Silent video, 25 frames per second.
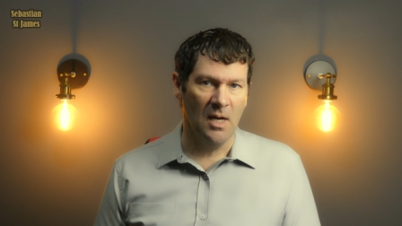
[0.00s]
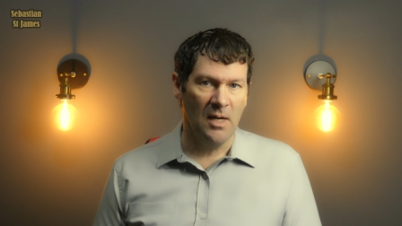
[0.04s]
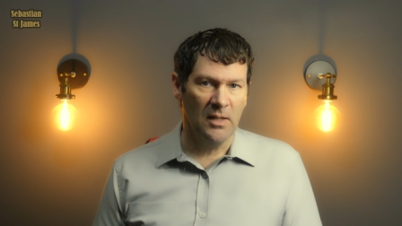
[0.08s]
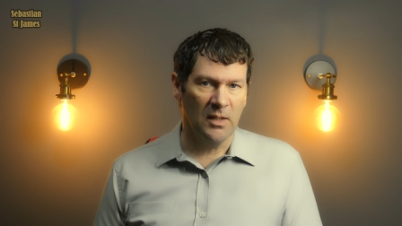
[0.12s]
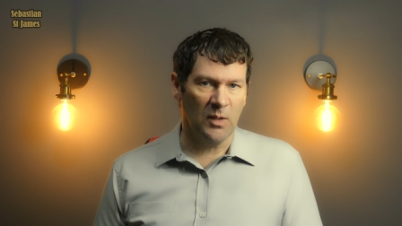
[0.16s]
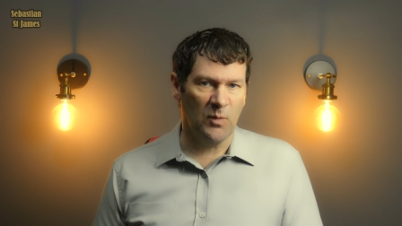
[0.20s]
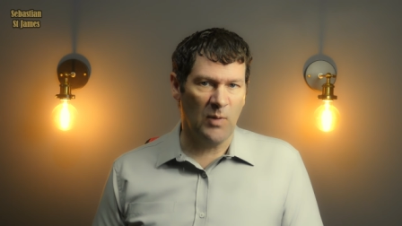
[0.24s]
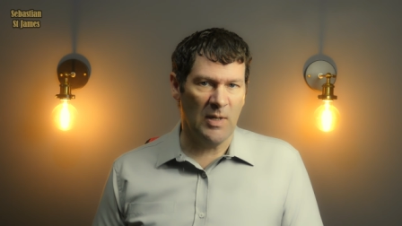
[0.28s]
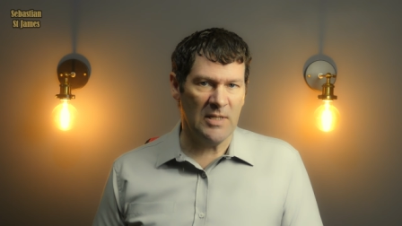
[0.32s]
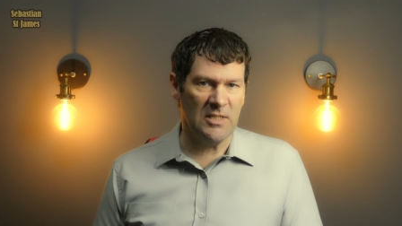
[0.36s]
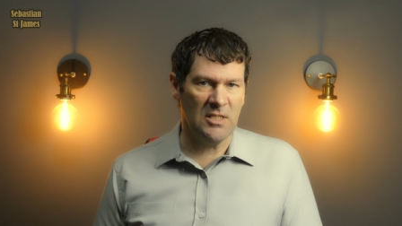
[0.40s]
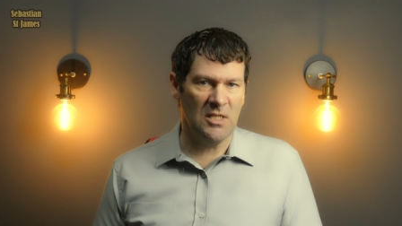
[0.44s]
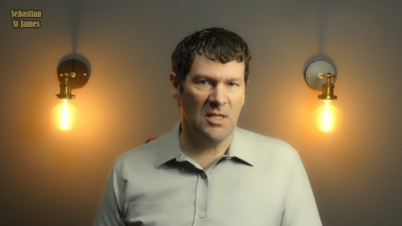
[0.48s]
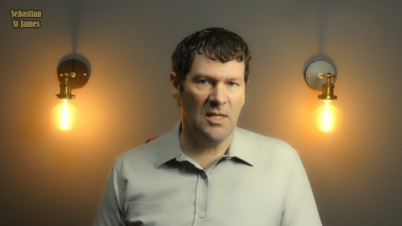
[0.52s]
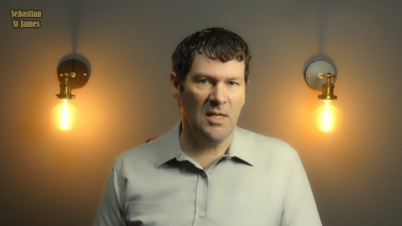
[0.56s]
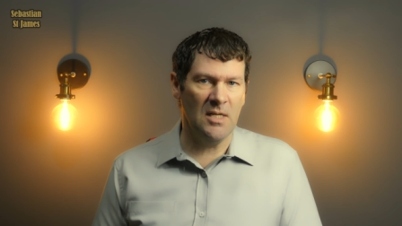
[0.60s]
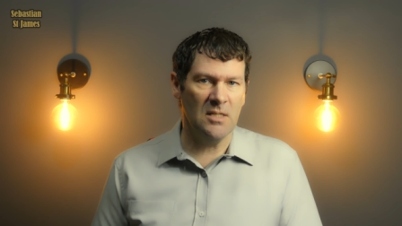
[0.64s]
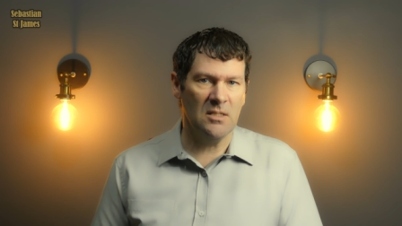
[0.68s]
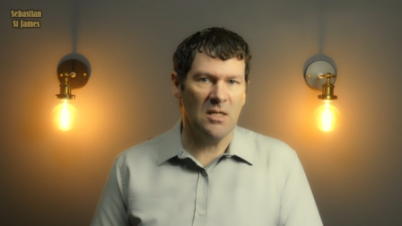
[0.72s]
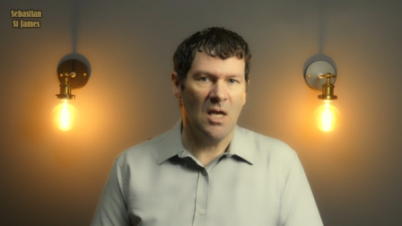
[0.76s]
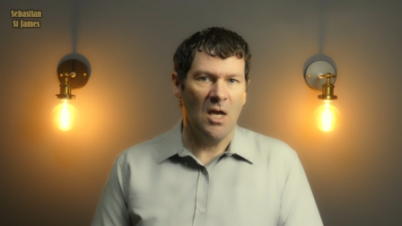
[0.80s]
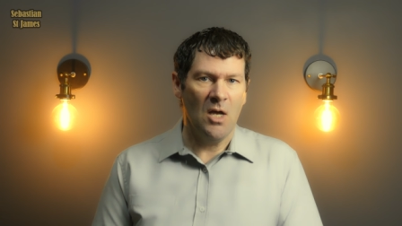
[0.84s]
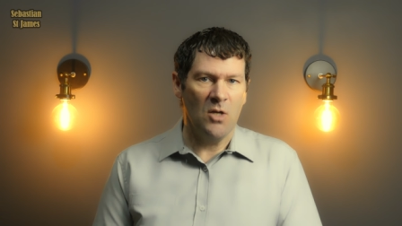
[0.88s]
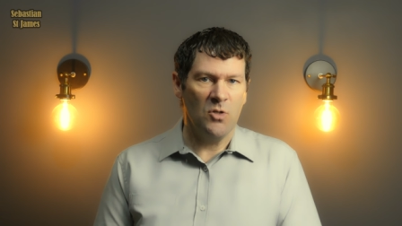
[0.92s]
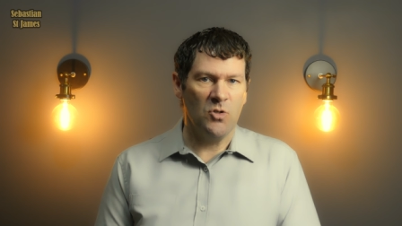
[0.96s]
The question
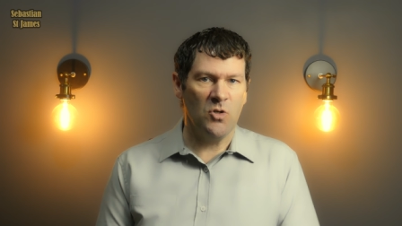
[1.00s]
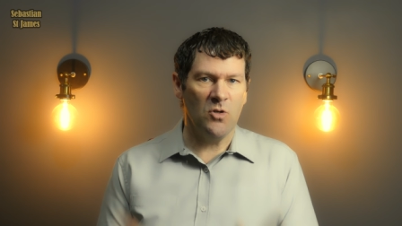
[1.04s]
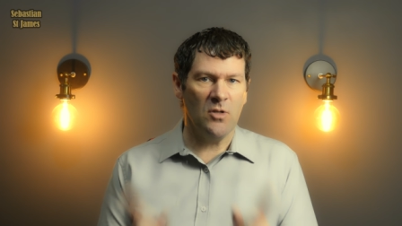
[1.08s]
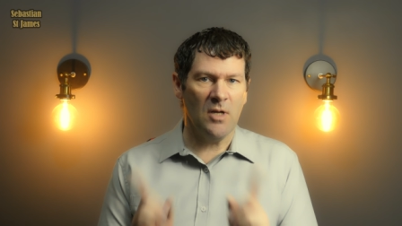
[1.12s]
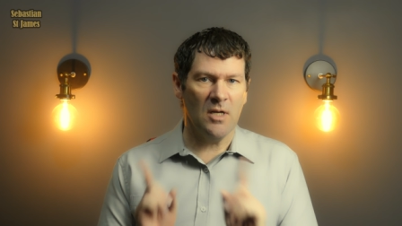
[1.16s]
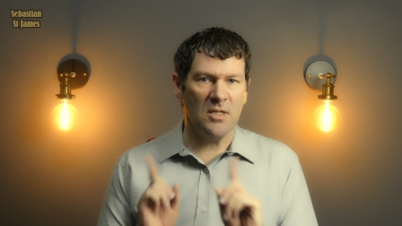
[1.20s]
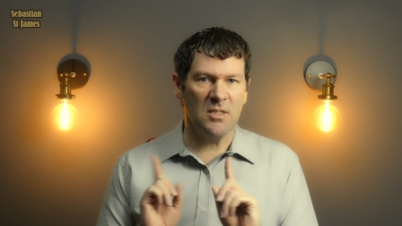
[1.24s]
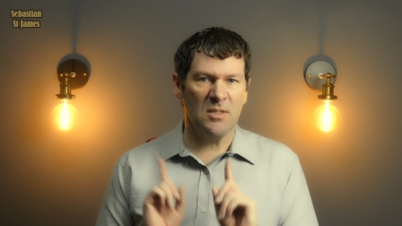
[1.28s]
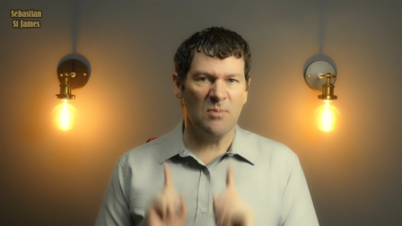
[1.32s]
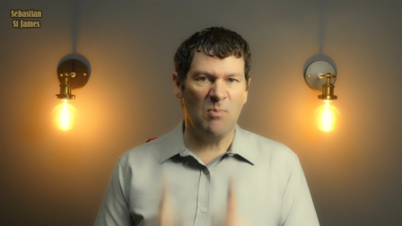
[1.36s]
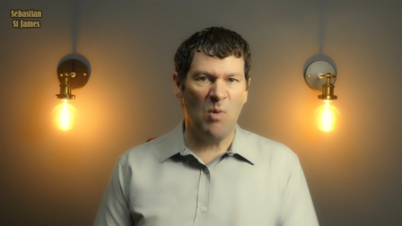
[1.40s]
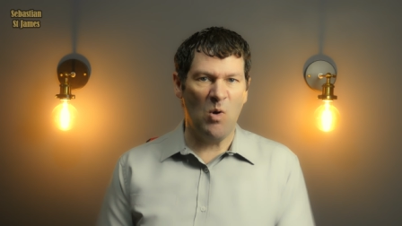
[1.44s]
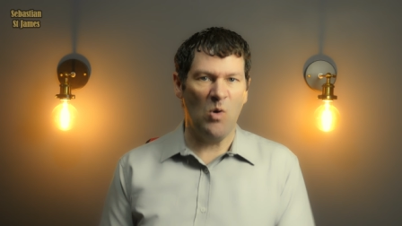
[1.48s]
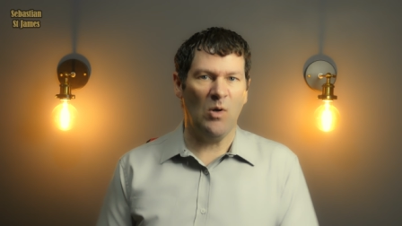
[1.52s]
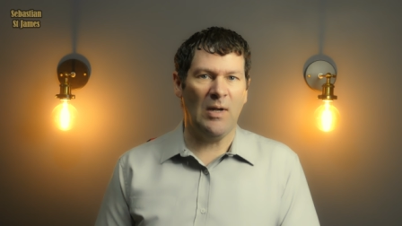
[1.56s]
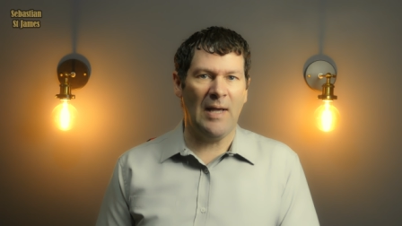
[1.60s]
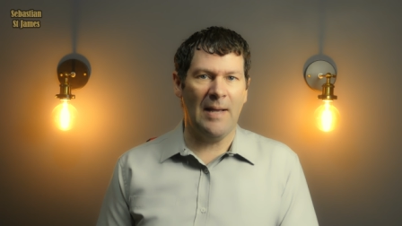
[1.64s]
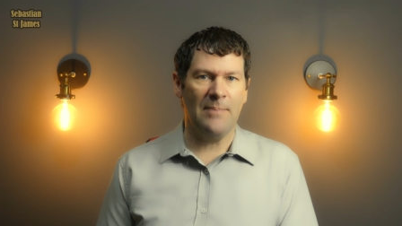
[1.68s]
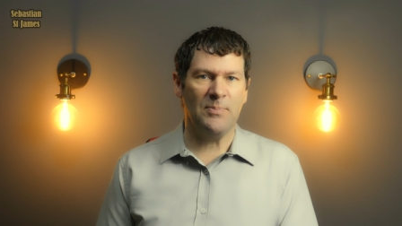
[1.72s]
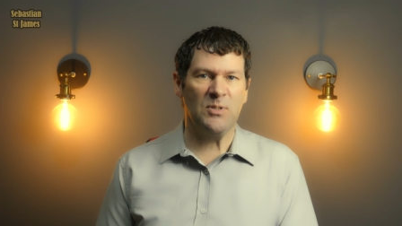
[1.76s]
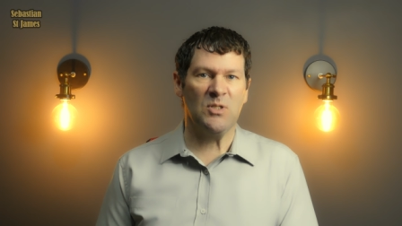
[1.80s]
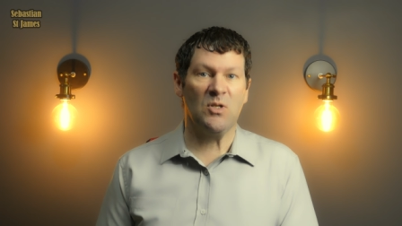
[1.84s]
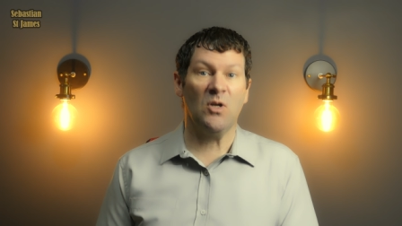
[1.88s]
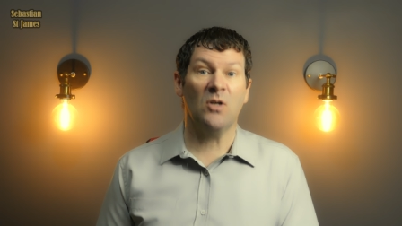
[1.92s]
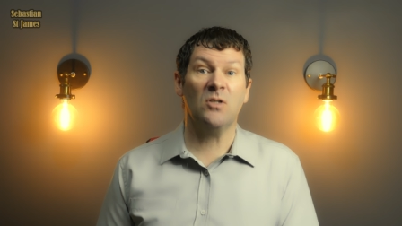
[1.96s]
is, do those small
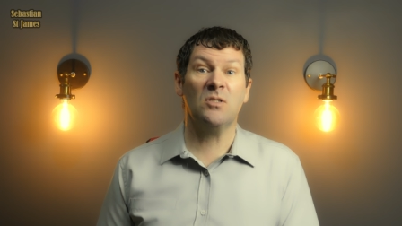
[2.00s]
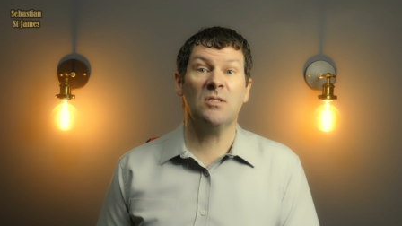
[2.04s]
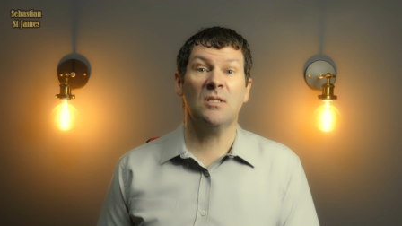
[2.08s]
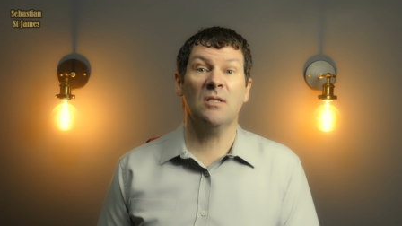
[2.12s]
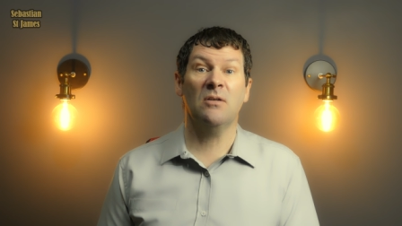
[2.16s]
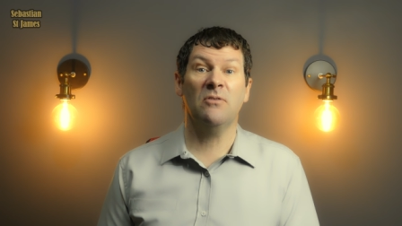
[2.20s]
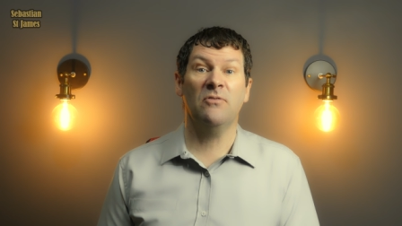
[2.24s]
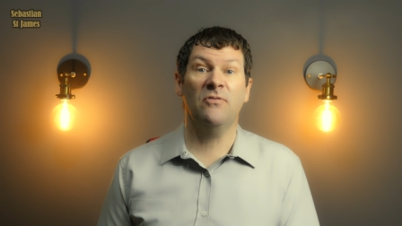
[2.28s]
cap stocks that